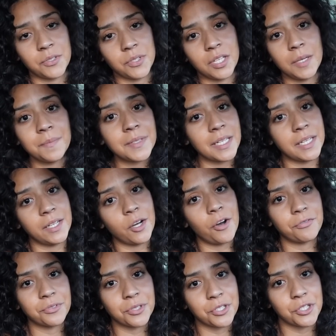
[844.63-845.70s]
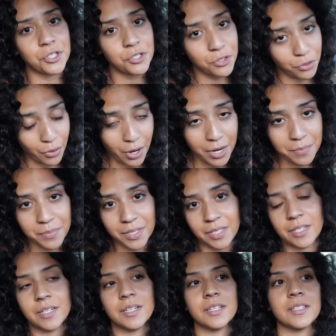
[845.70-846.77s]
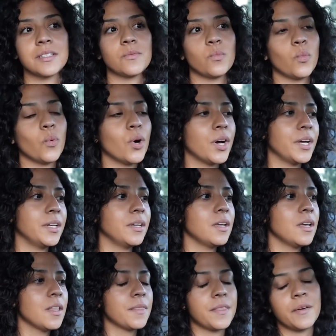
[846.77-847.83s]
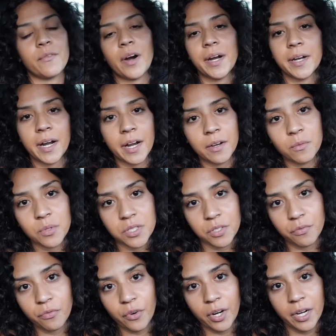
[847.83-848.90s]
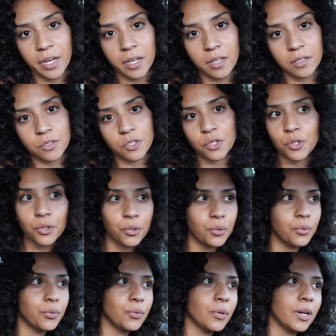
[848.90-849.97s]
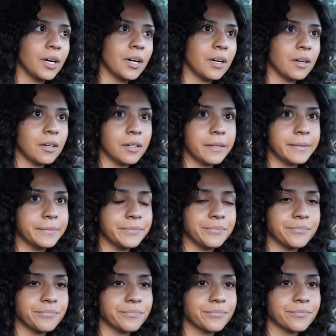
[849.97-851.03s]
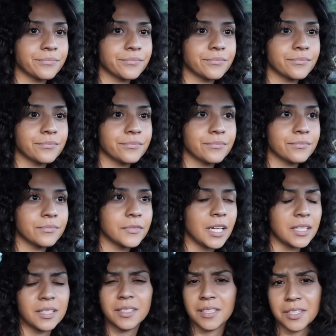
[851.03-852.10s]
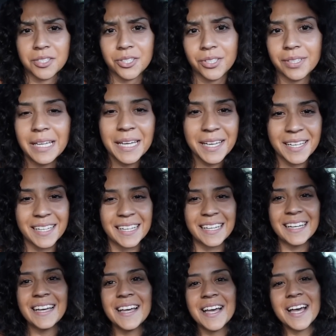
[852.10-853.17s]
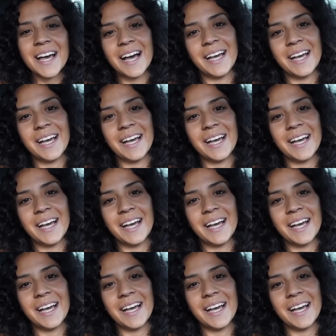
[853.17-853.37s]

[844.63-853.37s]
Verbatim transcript: to keep taking off the strut because one, the ride height wasn't right. Two, um, think that's it.